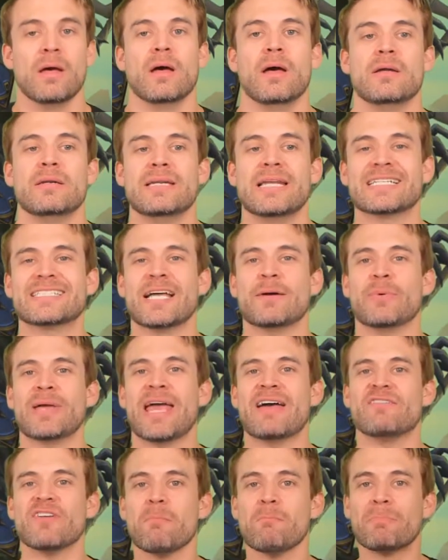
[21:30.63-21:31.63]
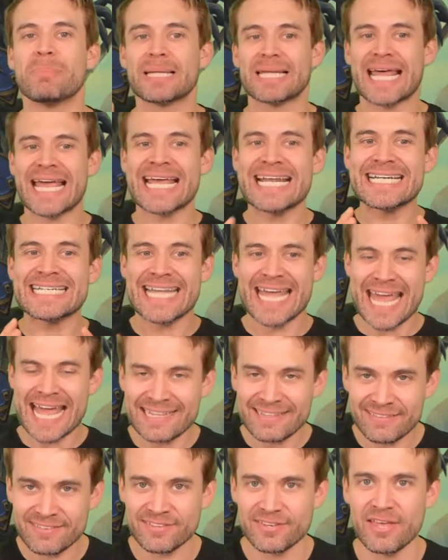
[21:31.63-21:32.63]
Next up, we have Blade
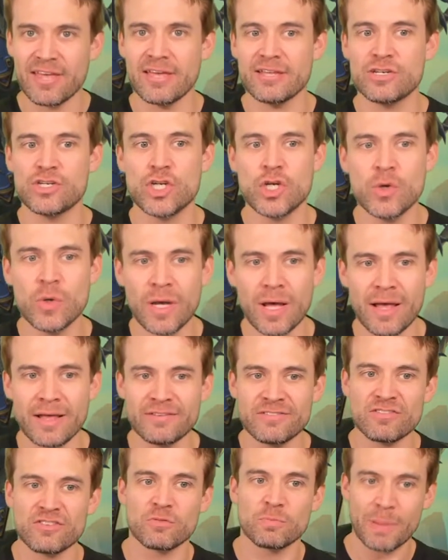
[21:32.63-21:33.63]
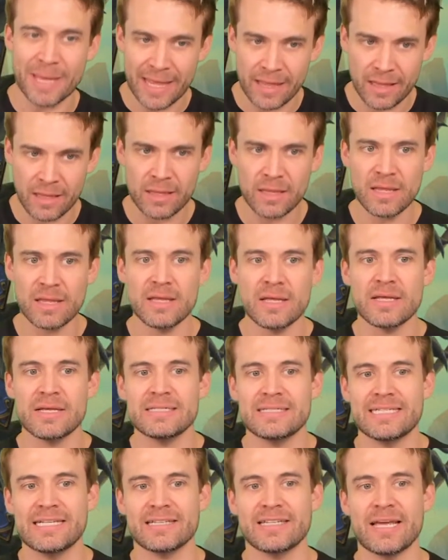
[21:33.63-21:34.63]
Dance, 2-cost spell.
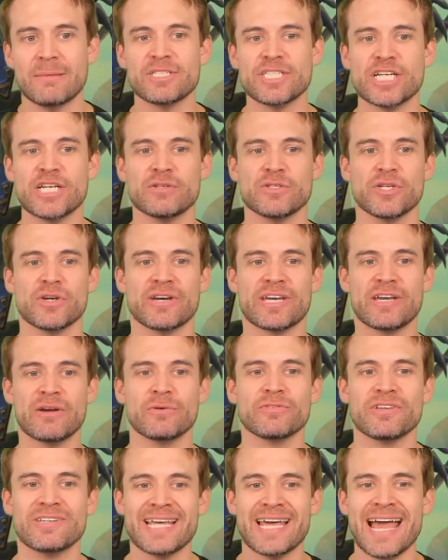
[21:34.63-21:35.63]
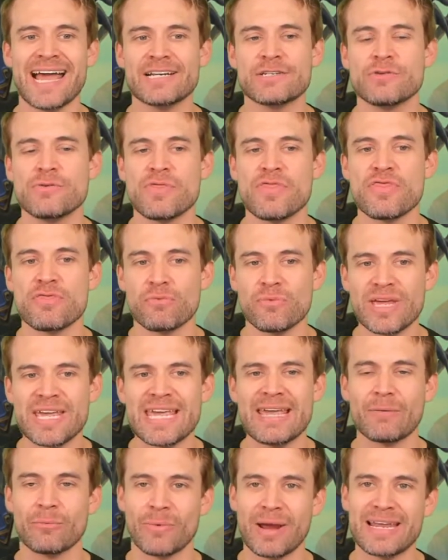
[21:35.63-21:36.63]
Deal damage equals to your hero's attack to
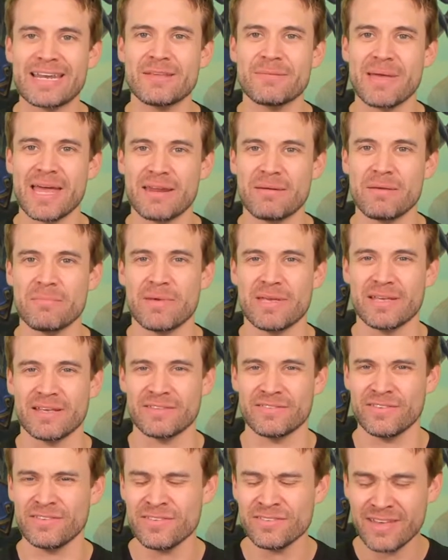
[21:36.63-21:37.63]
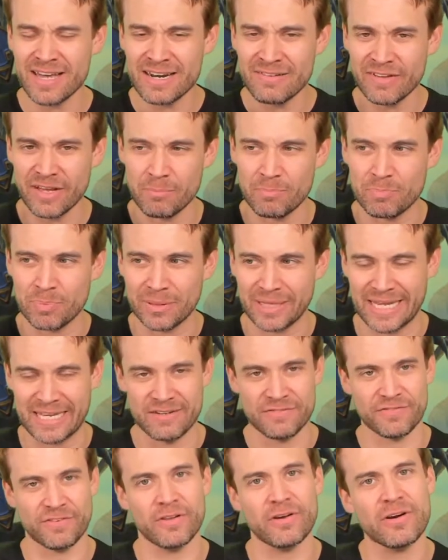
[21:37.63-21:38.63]
3 random enemy minions. This is kind of like a
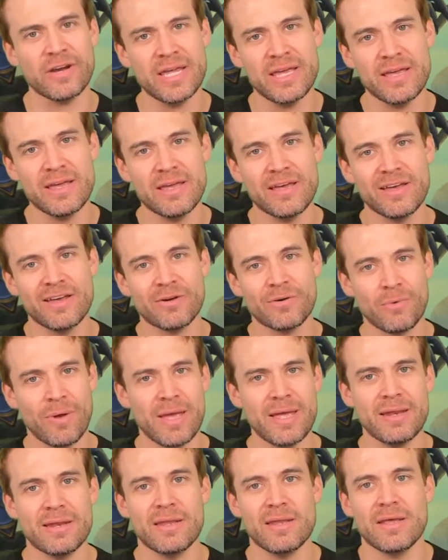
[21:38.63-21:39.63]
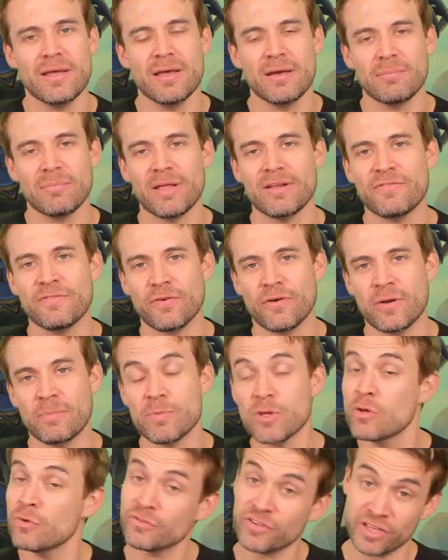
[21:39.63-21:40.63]
Blade Flurry, right? Blade Flurry
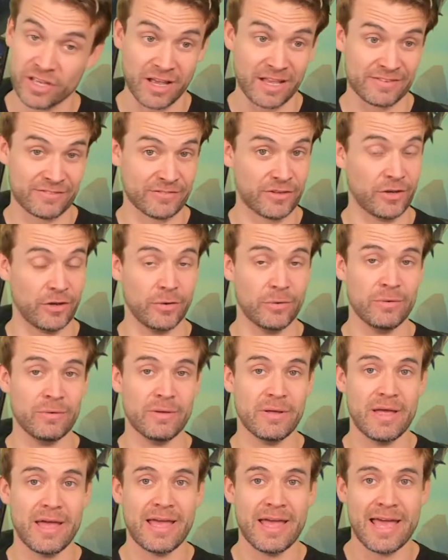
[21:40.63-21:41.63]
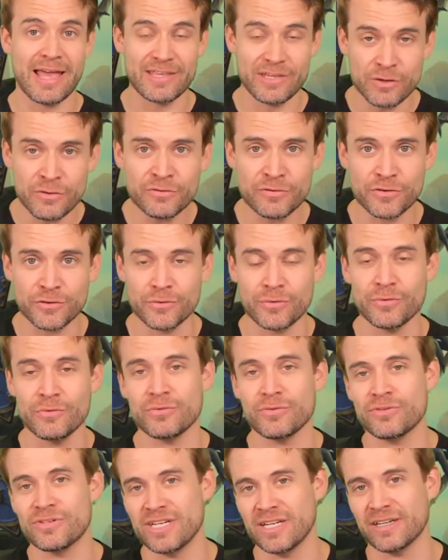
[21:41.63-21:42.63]
used to cost 2, and used to
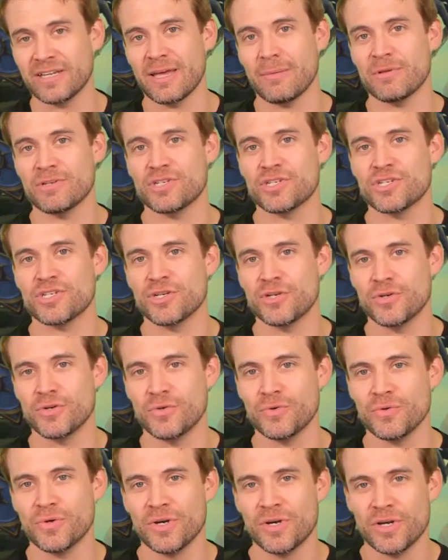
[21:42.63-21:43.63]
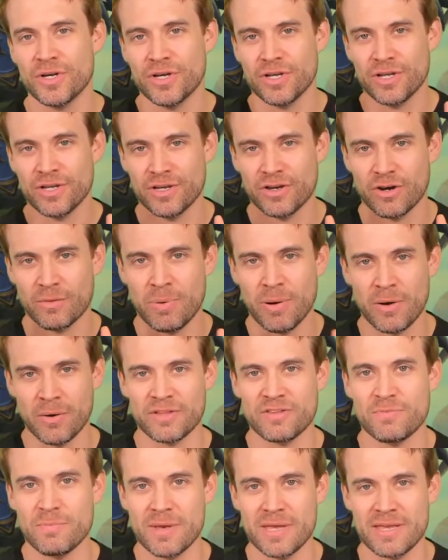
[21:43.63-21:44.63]
deal damage to your
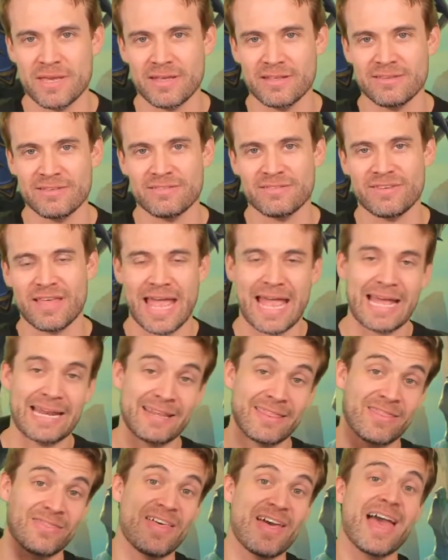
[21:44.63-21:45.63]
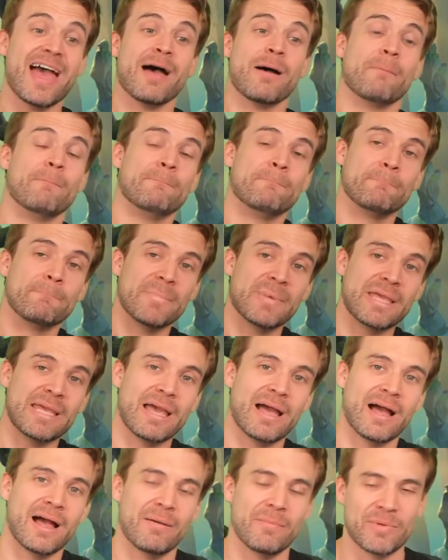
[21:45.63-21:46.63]
opponent's minions and them. You
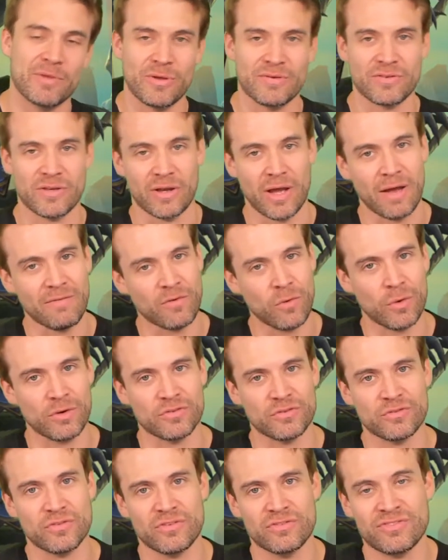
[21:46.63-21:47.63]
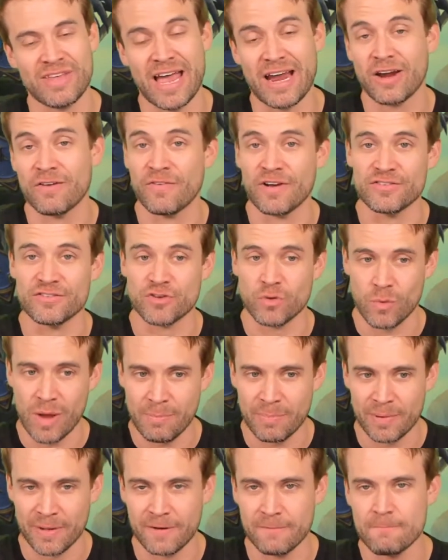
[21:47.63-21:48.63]
have to, of course, sacrifice your
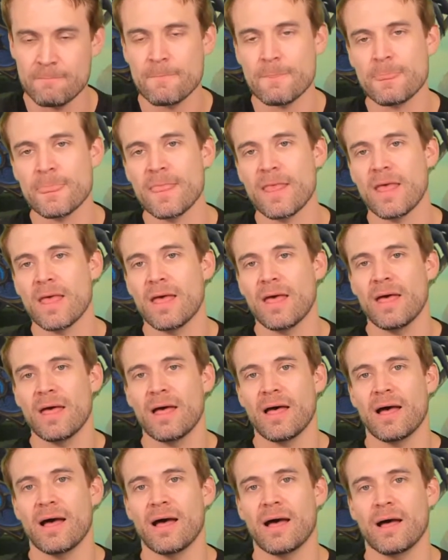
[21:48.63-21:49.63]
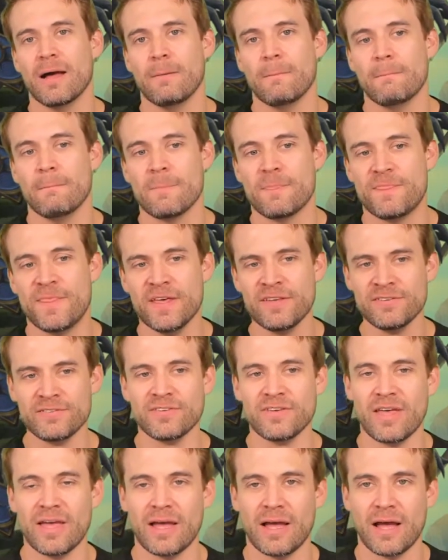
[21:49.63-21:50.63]
weapon. This
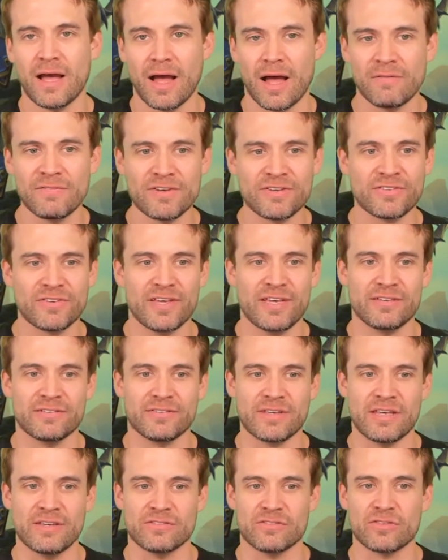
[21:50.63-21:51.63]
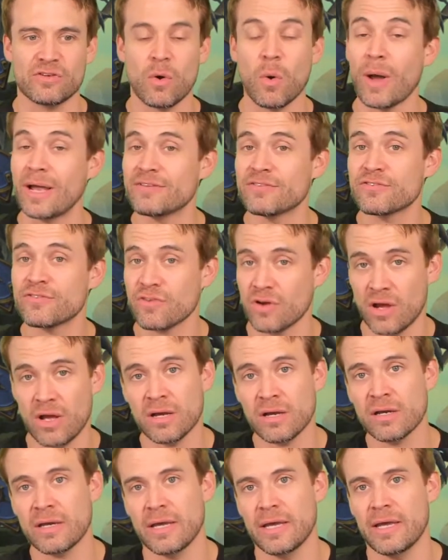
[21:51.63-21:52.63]
obviously is quite
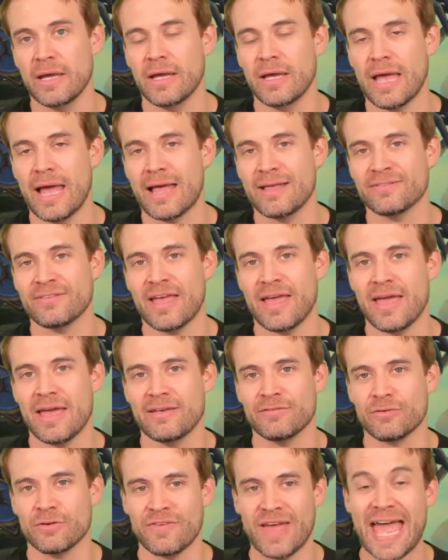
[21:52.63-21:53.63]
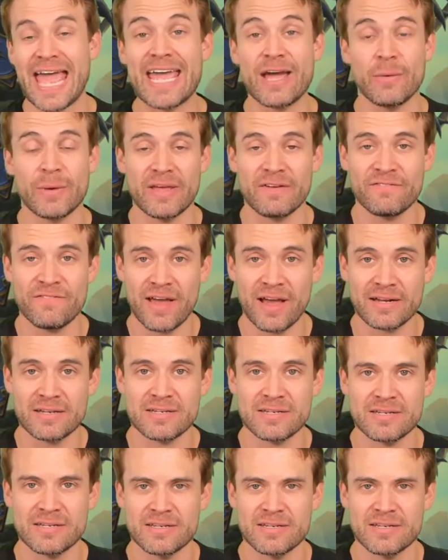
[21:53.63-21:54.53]
strong as a sort of AoE effect.